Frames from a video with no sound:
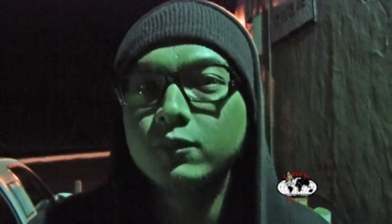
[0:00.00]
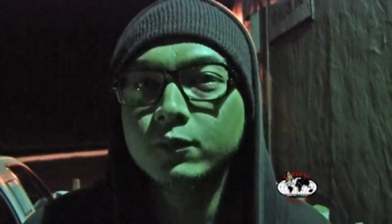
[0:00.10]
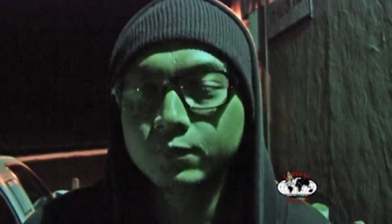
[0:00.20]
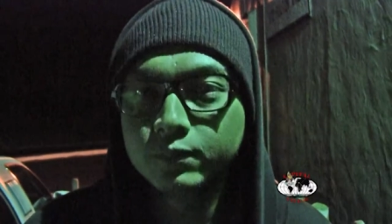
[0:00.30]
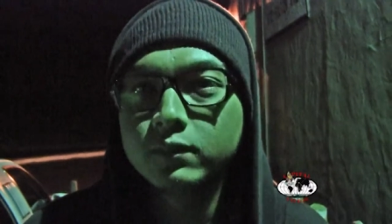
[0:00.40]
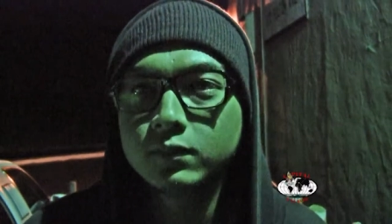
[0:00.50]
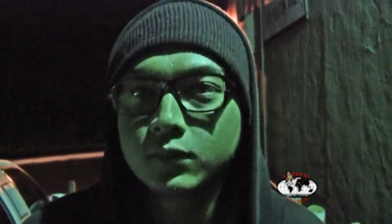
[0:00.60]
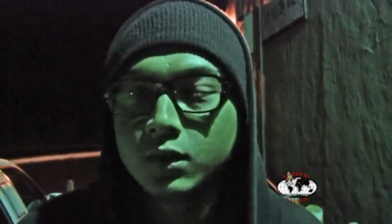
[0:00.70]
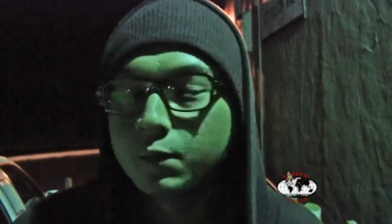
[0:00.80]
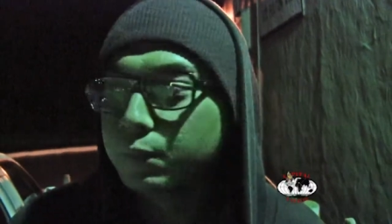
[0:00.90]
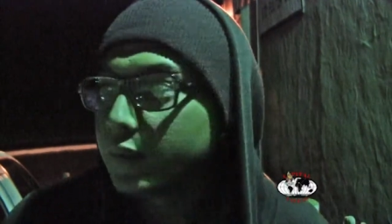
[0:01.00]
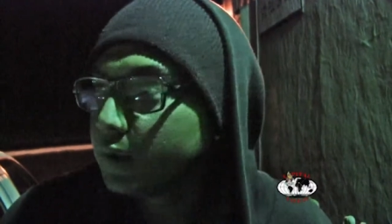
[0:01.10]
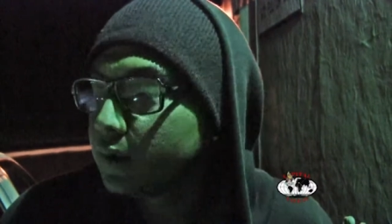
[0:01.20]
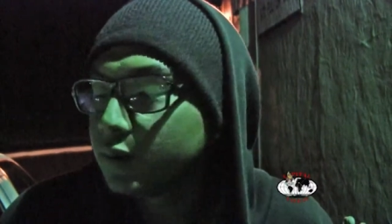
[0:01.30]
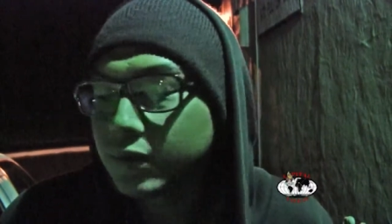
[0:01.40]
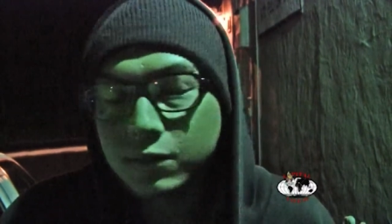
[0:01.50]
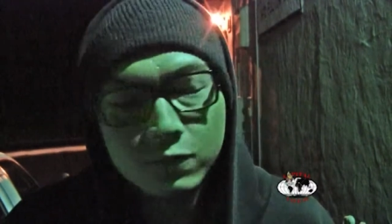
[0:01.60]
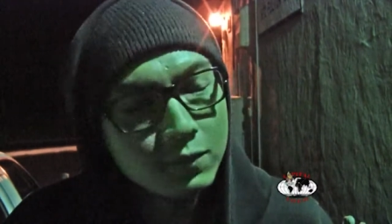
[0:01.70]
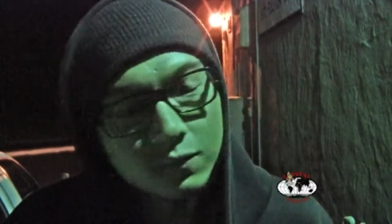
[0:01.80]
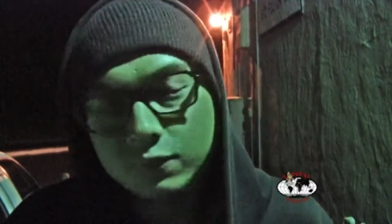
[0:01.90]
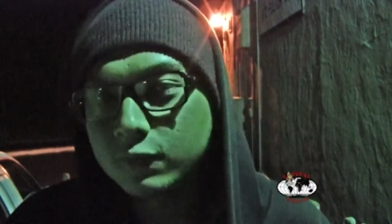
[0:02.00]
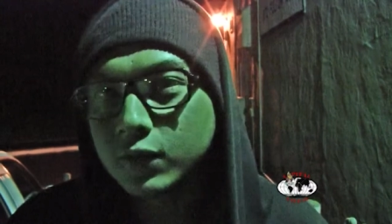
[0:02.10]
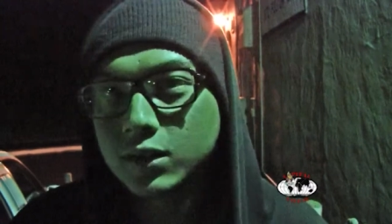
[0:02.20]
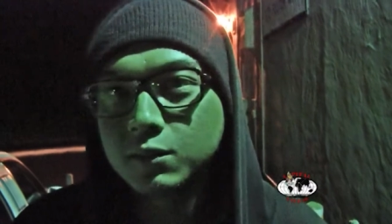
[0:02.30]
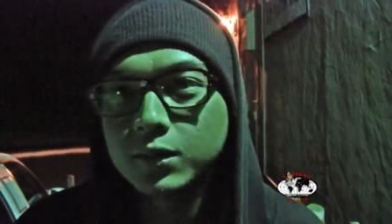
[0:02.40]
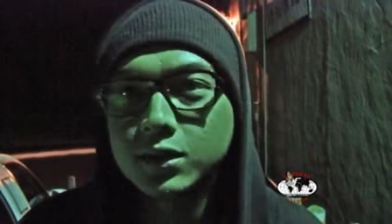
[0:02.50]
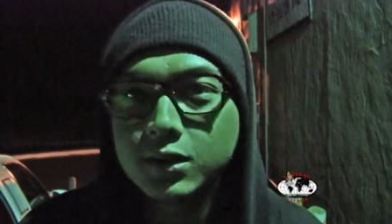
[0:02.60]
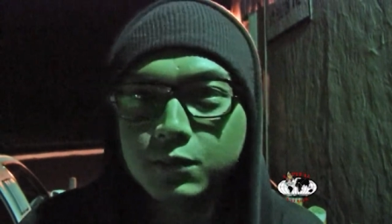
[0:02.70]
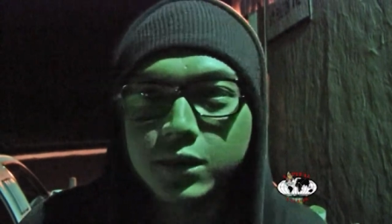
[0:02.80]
Busy, busy, busy. Busy, man. Fucking busy.